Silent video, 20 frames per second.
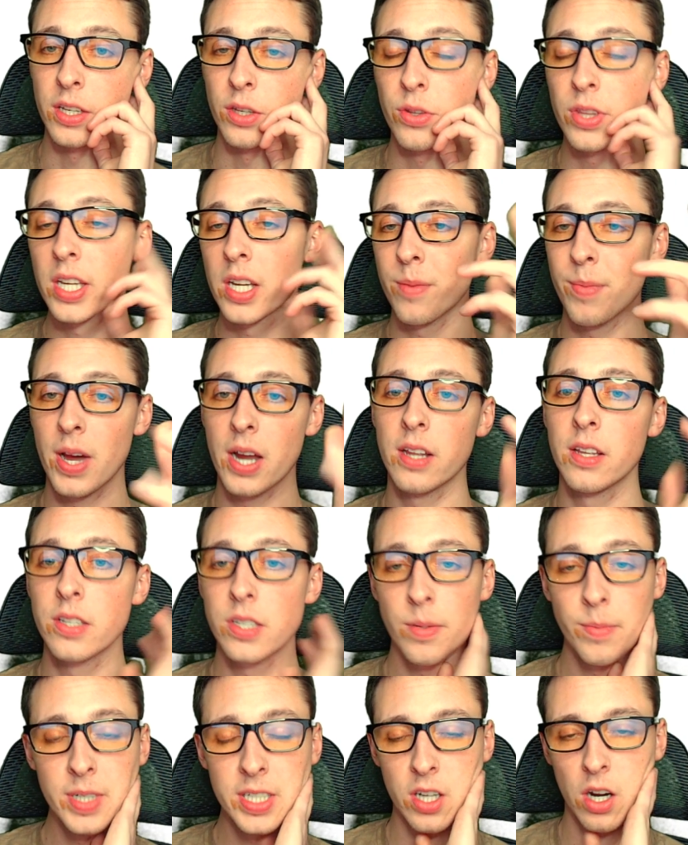You think about it,
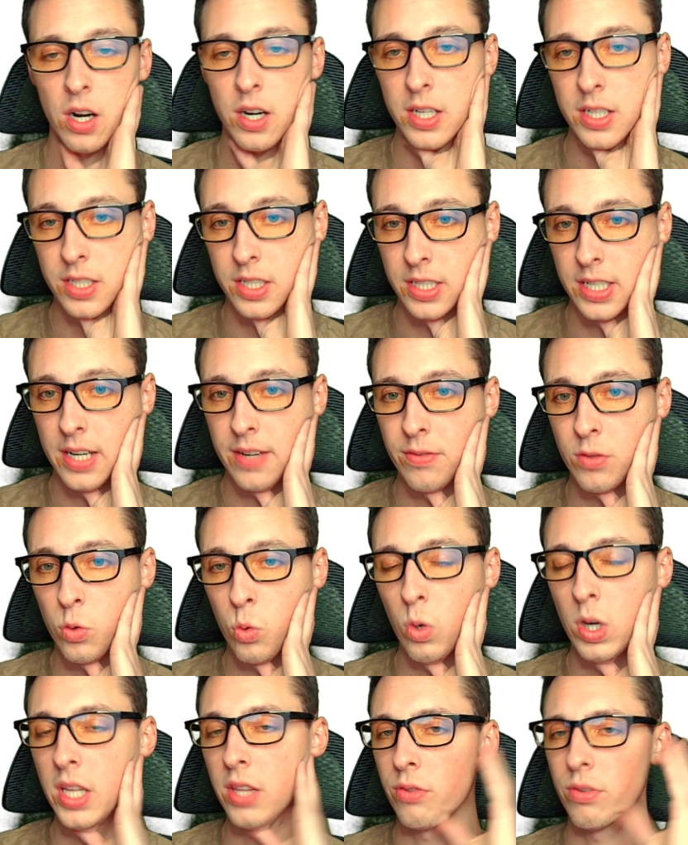some of these audiences have
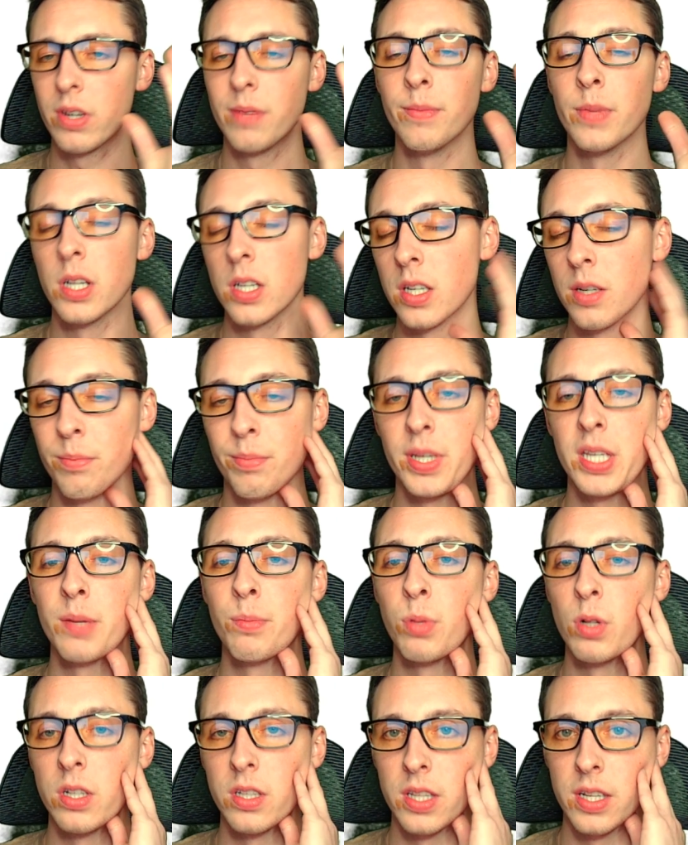23 million
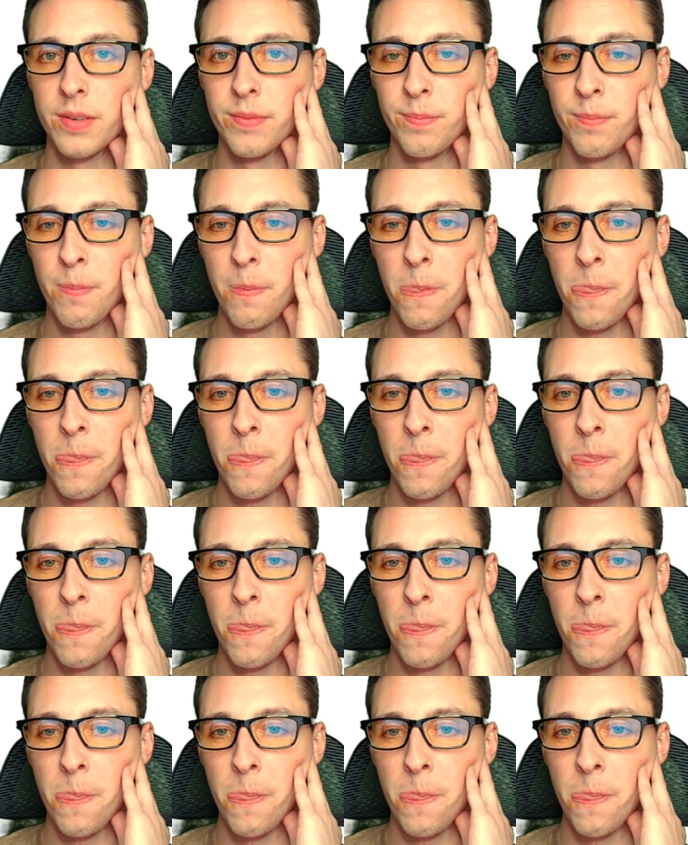people in them.